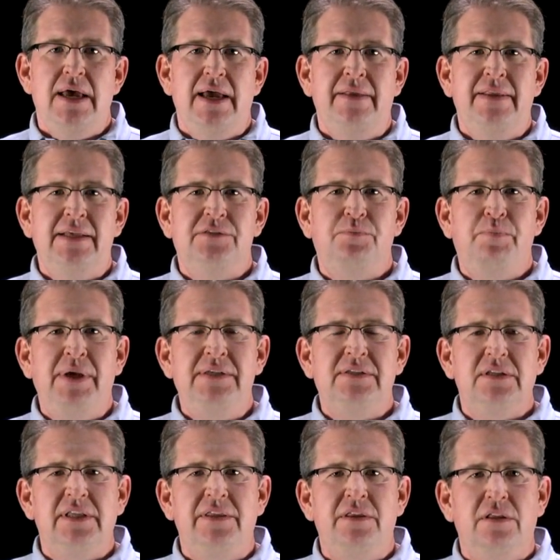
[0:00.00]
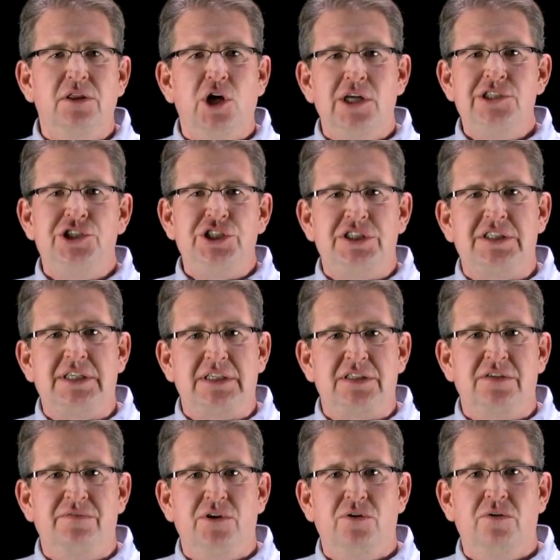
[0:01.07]
And that's basically the logistics
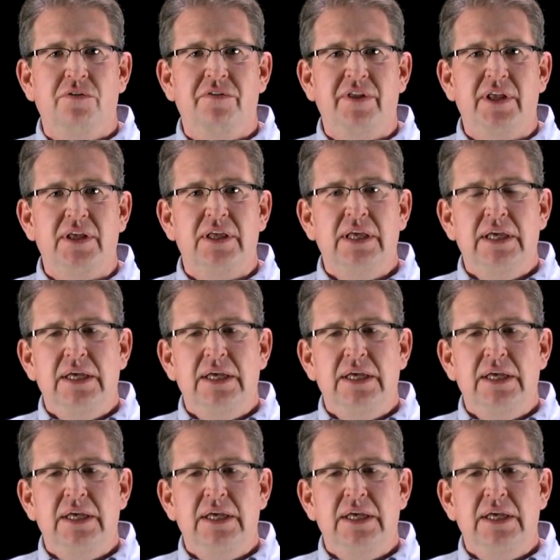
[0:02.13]
of the whole thing.